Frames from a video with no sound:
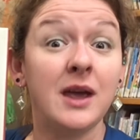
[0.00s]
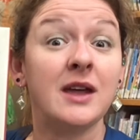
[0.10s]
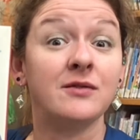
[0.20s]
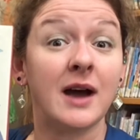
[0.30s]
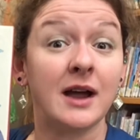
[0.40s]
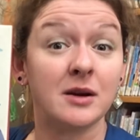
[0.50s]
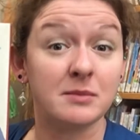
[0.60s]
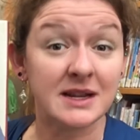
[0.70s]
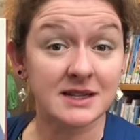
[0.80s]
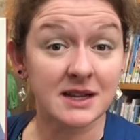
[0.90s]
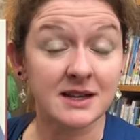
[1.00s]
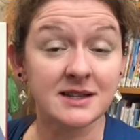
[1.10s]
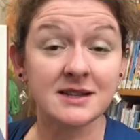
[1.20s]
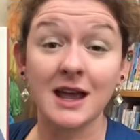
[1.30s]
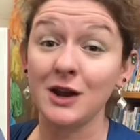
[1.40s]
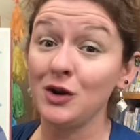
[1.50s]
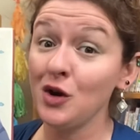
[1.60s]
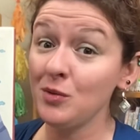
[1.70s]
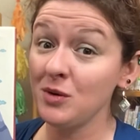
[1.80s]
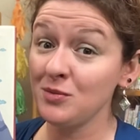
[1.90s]
environmentalist and
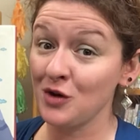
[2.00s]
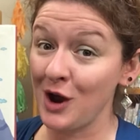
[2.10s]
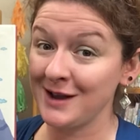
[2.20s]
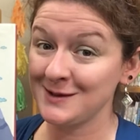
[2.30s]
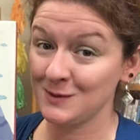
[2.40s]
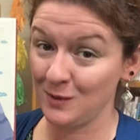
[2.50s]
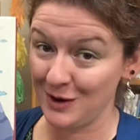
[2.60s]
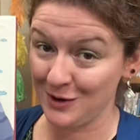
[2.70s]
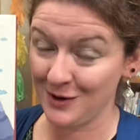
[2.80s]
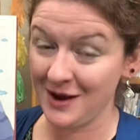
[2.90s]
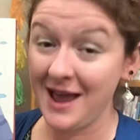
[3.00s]
Nobel Prize winner